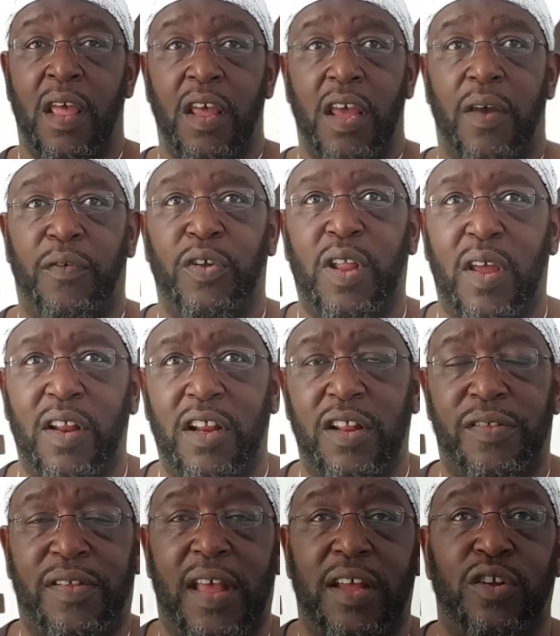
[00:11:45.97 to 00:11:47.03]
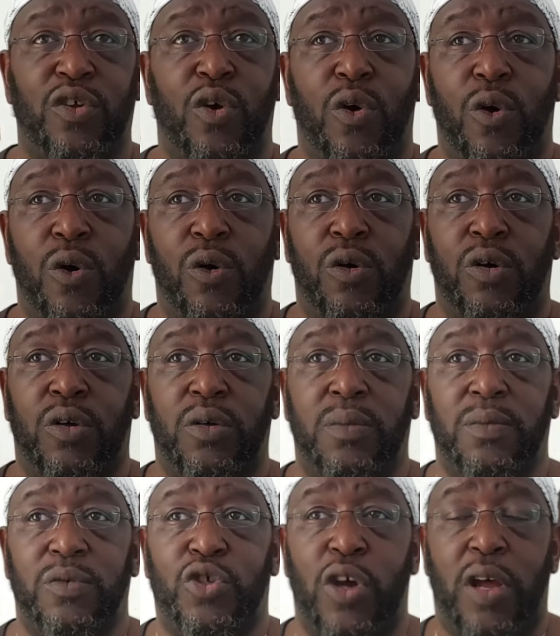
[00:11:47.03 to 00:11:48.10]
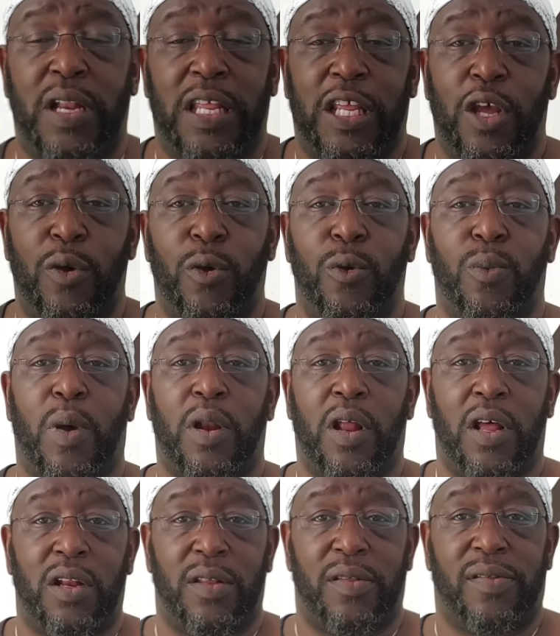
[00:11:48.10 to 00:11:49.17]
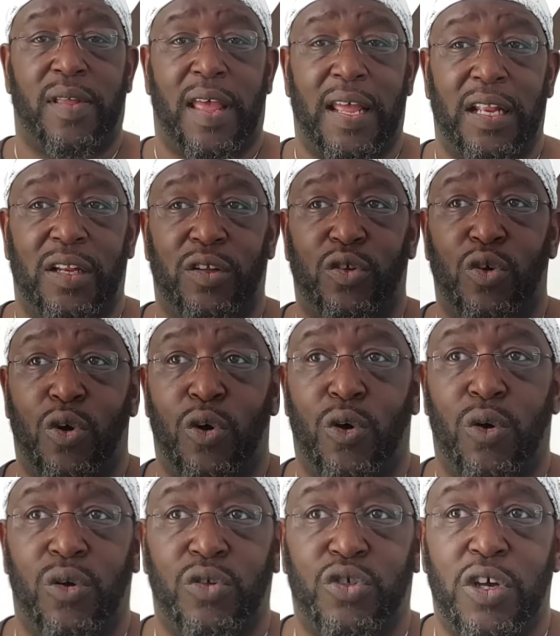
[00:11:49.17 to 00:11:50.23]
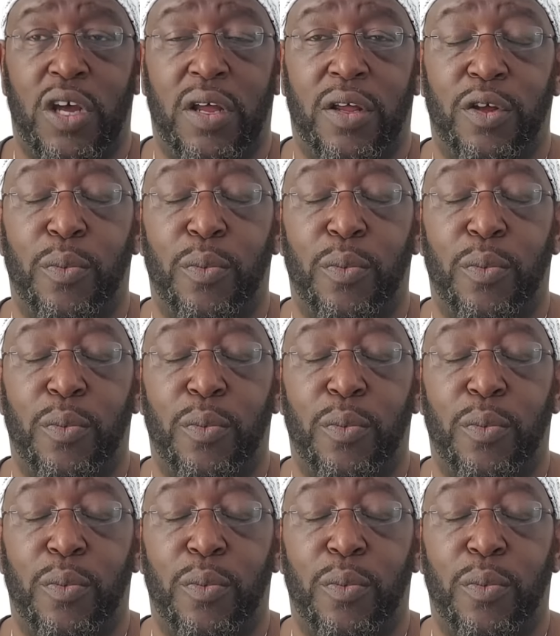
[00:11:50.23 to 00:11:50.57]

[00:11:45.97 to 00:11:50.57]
If you don't understand your journey, you won't understand your journey.